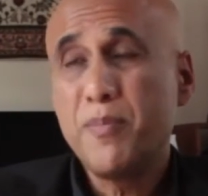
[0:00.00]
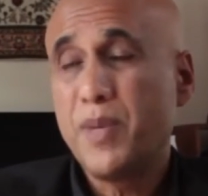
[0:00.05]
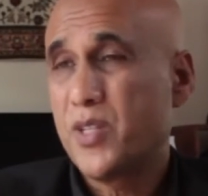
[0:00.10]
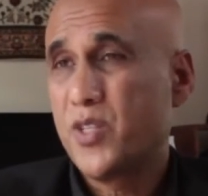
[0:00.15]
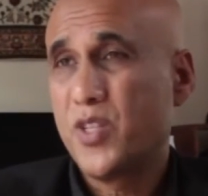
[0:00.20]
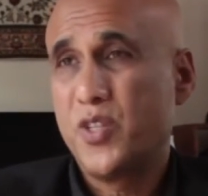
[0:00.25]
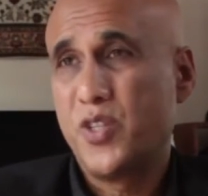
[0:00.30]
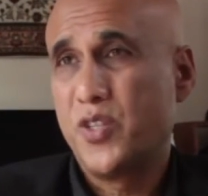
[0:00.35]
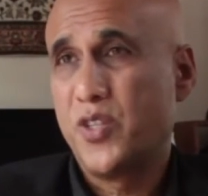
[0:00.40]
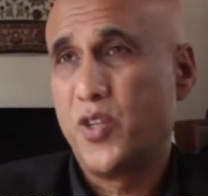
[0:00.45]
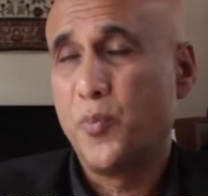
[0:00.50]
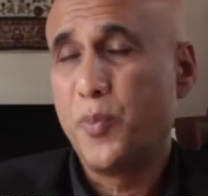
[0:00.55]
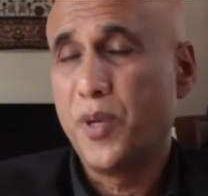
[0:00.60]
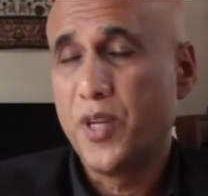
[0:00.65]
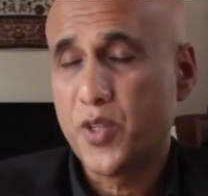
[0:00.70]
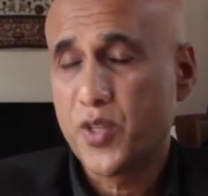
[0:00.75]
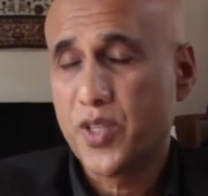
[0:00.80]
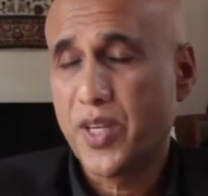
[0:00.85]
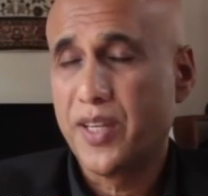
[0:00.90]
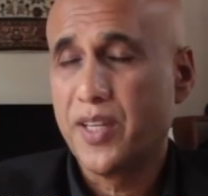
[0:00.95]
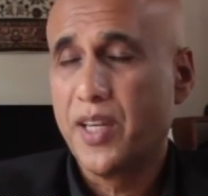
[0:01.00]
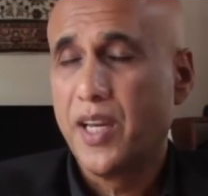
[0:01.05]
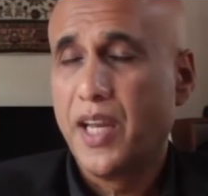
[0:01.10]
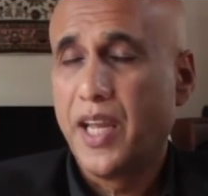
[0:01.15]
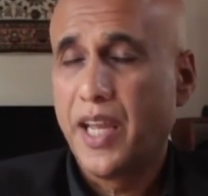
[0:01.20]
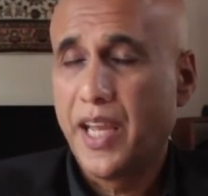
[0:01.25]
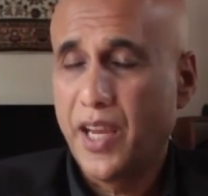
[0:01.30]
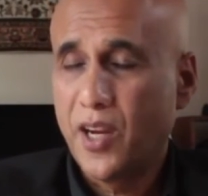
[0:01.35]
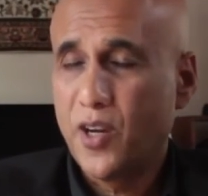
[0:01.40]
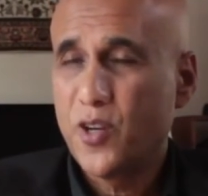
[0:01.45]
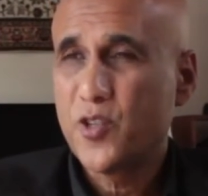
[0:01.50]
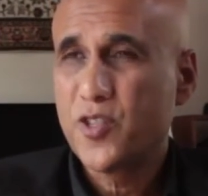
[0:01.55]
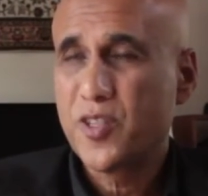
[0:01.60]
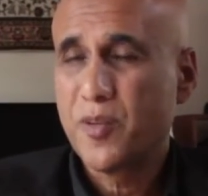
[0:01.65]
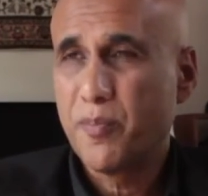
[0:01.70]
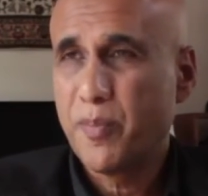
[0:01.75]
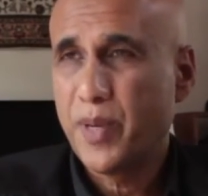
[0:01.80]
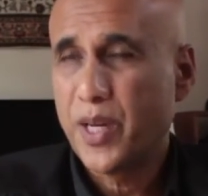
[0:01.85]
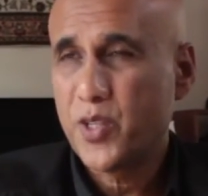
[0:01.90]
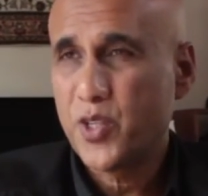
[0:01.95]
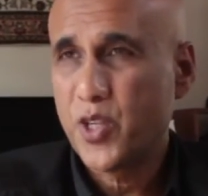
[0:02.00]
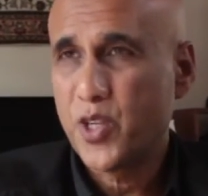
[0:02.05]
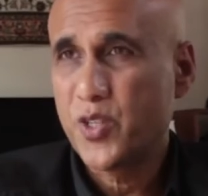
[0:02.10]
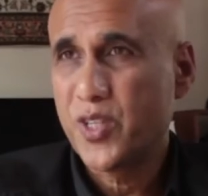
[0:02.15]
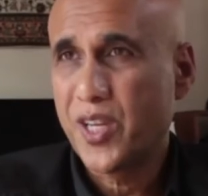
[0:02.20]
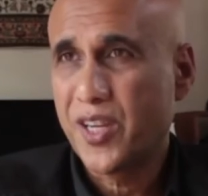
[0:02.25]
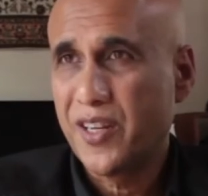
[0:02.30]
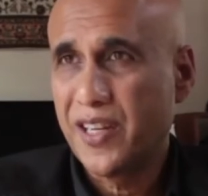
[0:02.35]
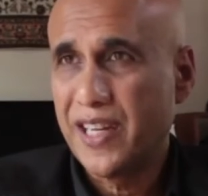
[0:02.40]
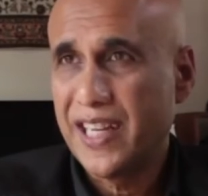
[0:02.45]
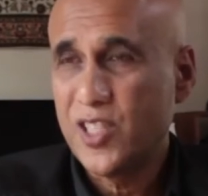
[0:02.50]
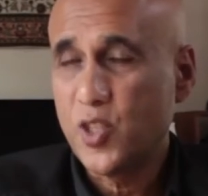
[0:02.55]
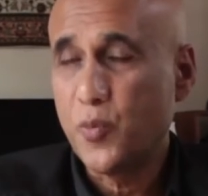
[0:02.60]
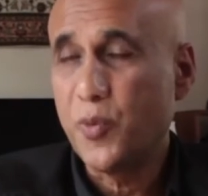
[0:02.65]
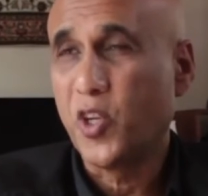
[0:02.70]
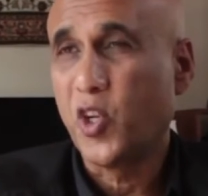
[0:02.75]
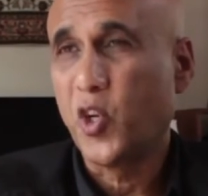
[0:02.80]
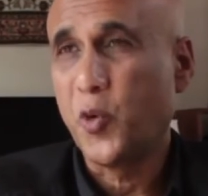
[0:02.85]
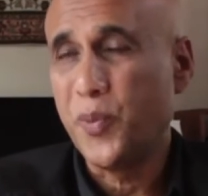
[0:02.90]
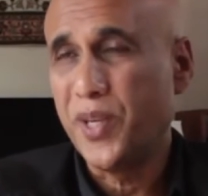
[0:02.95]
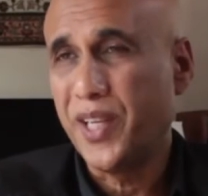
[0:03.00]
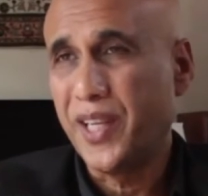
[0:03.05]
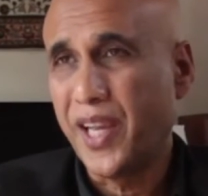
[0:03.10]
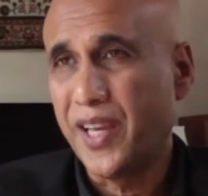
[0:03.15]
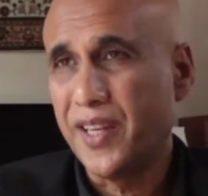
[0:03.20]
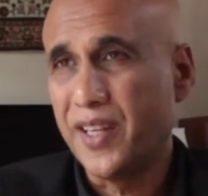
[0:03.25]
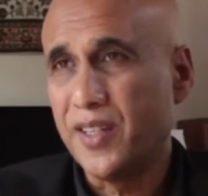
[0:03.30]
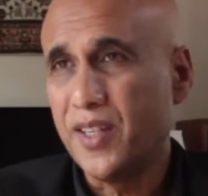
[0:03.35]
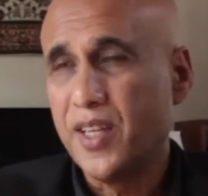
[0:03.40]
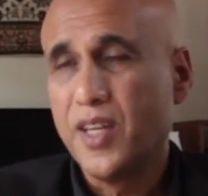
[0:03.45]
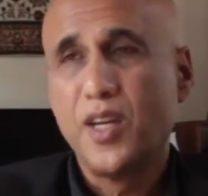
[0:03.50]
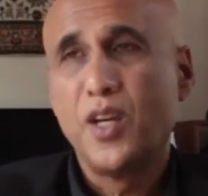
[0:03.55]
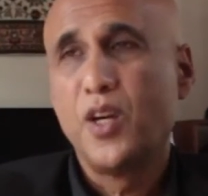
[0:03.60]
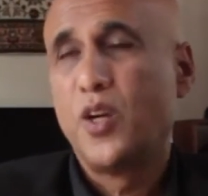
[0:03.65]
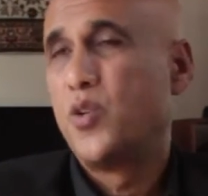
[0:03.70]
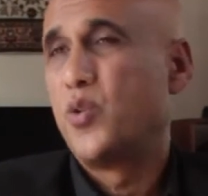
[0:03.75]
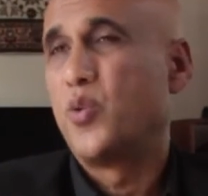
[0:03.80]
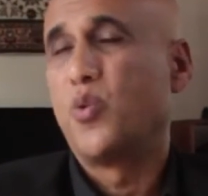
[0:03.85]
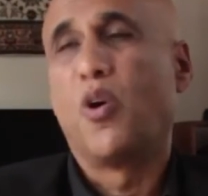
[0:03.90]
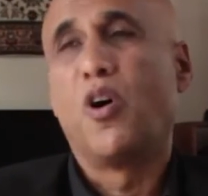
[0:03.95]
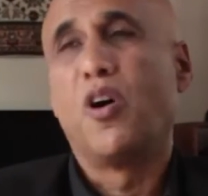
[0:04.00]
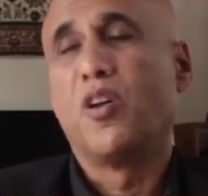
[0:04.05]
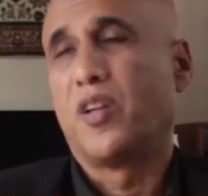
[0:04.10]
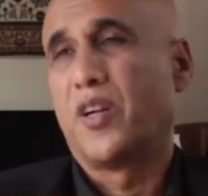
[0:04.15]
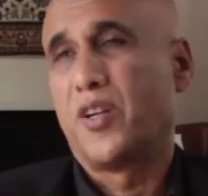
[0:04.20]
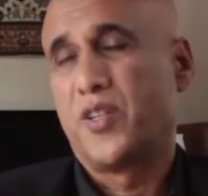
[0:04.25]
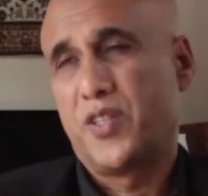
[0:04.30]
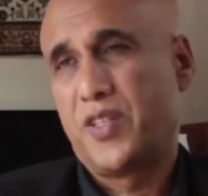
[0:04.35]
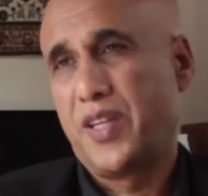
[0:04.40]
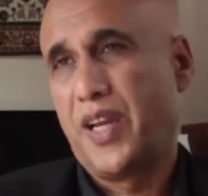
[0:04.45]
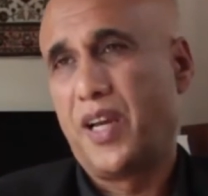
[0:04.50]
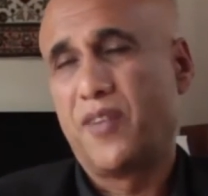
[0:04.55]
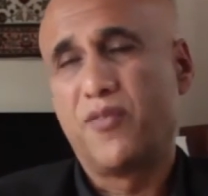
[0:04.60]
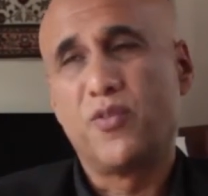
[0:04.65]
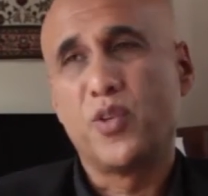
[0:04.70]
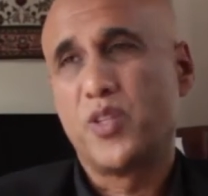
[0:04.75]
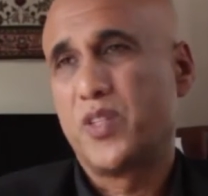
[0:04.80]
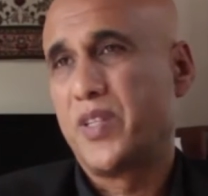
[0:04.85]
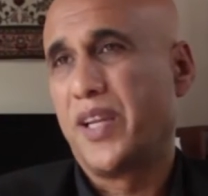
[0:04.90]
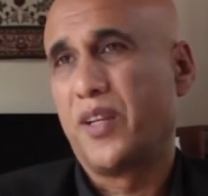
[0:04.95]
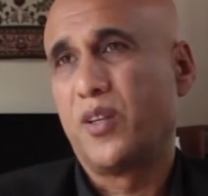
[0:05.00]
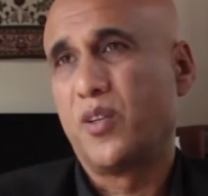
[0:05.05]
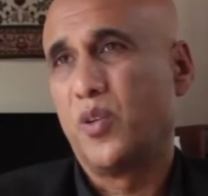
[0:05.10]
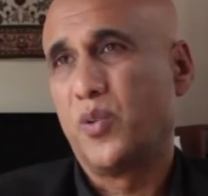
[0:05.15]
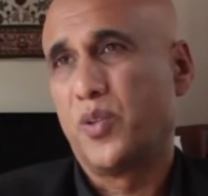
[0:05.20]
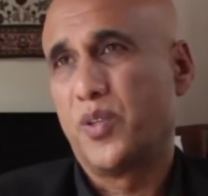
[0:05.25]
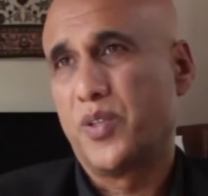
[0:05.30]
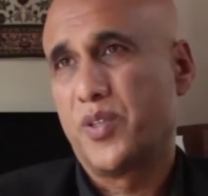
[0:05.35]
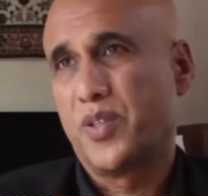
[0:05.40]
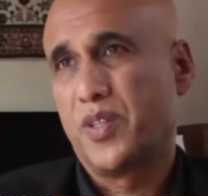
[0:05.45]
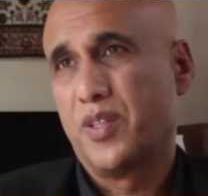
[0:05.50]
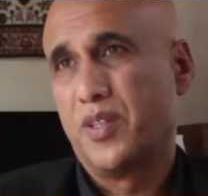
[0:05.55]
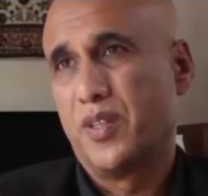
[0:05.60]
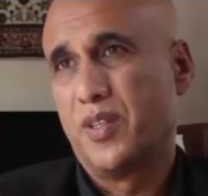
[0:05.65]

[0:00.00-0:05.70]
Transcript: messages that you can decide here's the message that needs to be communicated to all our staff or stakeholders.